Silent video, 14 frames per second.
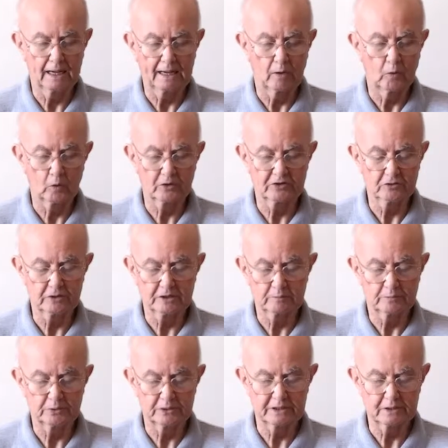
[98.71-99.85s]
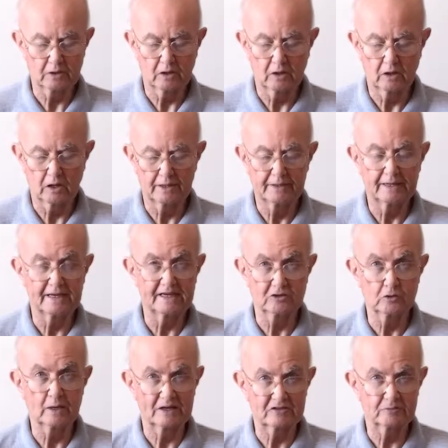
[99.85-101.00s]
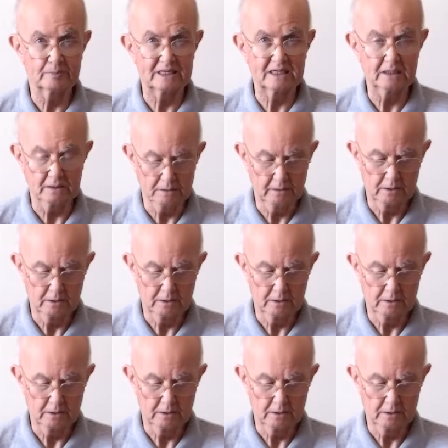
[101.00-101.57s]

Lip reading: Or you can put it on a USB